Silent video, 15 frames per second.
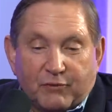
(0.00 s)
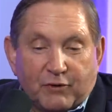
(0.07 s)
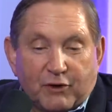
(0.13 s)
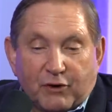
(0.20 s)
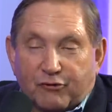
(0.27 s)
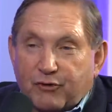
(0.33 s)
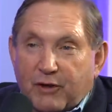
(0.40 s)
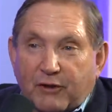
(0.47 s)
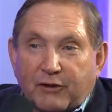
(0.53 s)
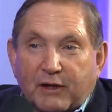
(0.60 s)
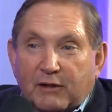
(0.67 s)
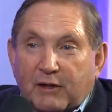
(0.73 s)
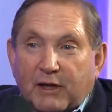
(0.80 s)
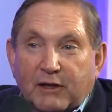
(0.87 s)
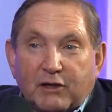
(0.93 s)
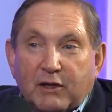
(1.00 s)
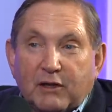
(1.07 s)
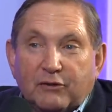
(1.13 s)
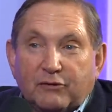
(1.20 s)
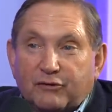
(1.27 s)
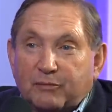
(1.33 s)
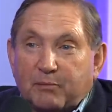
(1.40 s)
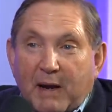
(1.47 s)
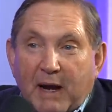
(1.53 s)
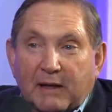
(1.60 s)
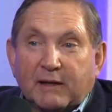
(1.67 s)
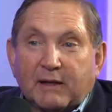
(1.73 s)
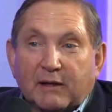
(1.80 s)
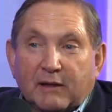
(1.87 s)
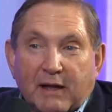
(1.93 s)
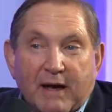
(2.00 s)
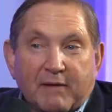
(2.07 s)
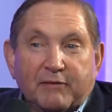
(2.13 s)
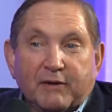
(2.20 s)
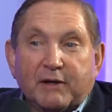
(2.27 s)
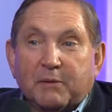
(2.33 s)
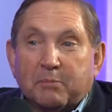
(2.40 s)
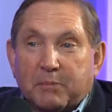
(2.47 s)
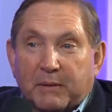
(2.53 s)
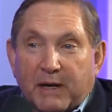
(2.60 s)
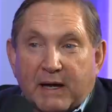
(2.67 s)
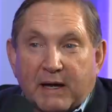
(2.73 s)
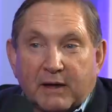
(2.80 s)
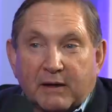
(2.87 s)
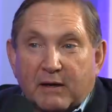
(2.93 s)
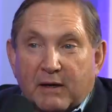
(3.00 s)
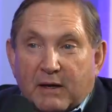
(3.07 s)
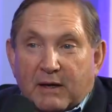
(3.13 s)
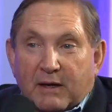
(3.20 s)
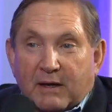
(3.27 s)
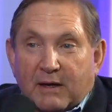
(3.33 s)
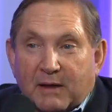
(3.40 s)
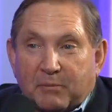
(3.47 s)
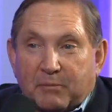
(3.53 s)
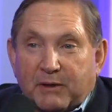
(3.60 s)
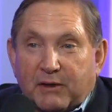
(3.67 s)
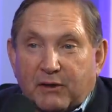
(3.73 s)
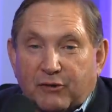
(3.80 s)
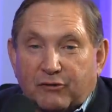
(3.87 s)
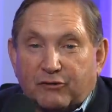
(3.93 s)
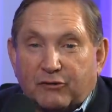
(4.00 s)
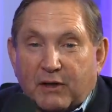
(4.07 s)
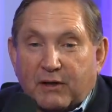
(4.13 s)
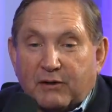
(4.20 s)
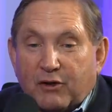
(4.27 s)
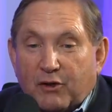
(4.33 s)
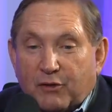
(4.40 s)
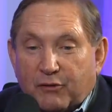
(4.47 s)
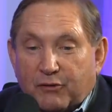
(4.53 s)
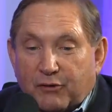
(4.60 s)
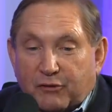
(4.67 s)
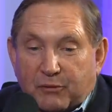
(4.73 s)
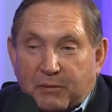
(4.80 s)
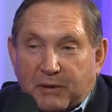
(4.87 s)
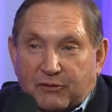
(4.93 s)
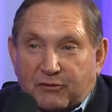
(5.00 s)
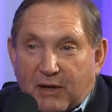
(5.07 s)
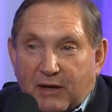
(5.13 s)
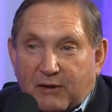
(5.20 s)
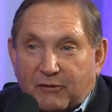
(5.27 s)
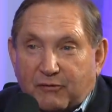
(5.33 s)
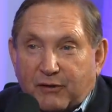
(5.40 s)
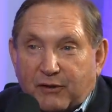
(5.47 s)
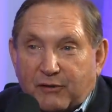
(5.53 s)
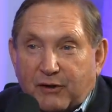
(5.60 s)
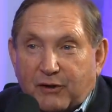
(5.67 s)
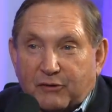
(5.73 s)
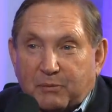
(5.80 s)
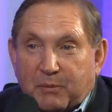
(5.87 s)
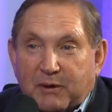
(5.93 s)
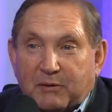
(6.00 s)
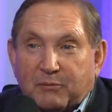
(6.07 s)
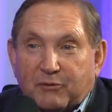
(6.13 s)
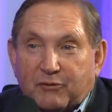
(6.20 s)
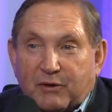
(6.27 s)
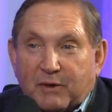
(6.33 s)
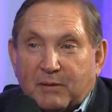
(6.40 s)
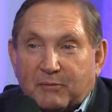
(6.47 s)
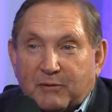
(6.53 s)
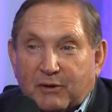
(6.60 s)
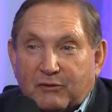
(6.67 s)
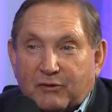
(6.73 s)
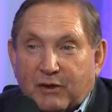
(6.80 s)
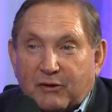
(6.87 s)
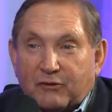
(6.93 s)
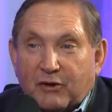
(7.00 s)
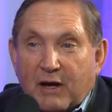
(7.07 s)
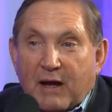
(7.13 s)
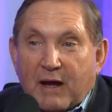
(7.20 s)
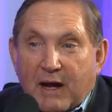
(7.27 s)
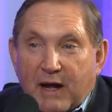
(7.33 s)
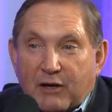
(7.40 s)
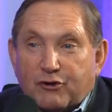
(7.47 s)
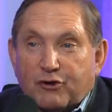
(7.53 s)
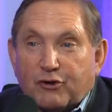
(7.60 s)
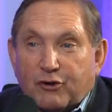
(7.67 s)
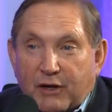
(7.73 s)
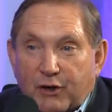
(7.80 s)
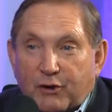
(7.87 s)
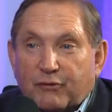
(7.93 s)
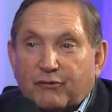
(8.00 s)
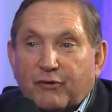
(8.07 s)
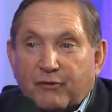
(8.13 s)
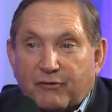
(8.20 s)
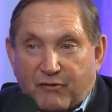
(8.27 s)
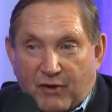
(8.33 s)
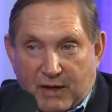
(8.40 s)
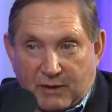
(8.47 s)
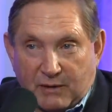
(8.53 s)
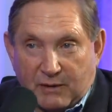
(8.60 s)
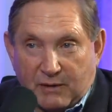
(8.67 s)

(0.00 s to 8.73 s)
there's nothing like kids smiling and laughing and playing because, you know, there's a big sign in the front of the Air and Space Museum that says, "Enter here for fun."